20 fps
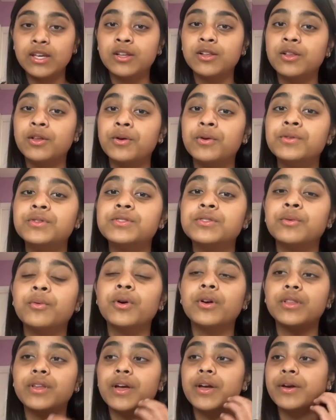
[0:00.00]
clothes,
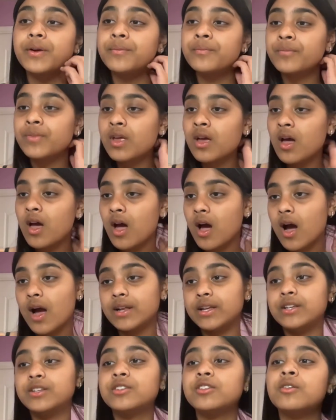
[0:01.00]
or like I
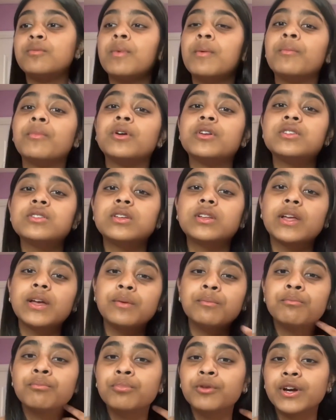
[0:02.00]
need to remember to like
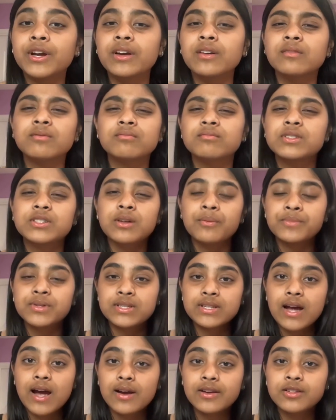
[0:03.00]
bring some
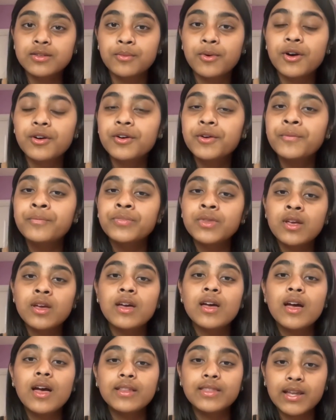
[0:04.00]
snack tomorrow,
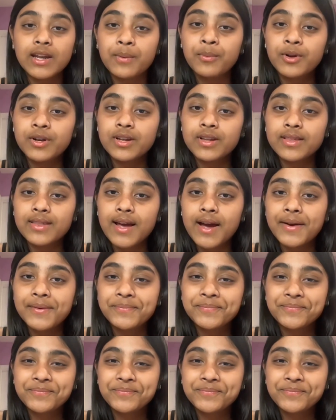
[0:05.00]
then I put it in that.